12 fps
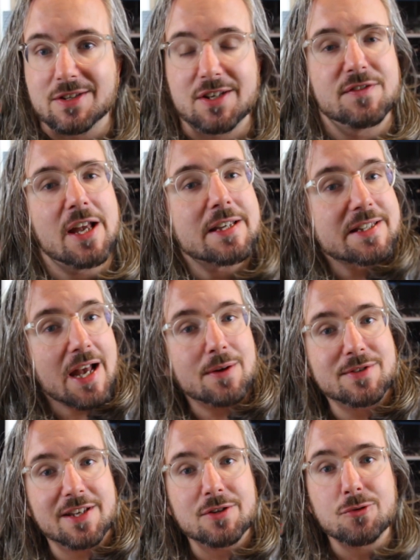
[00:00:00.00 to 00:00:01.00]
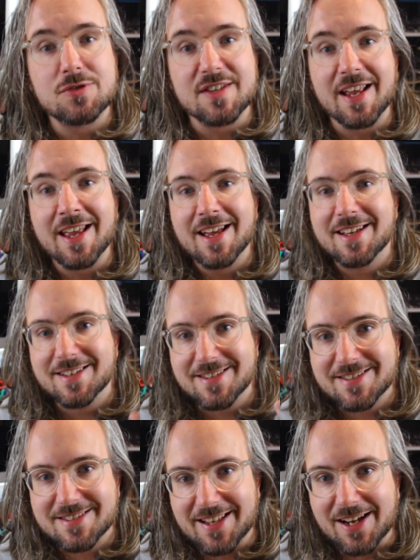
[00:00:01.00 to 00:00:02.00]
So if that sounds interesting,
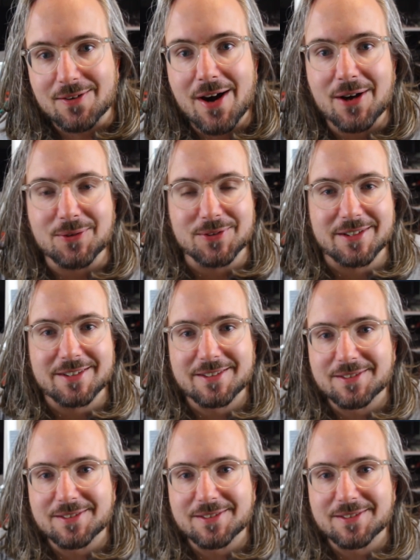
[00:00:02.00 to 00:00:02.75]
stick around.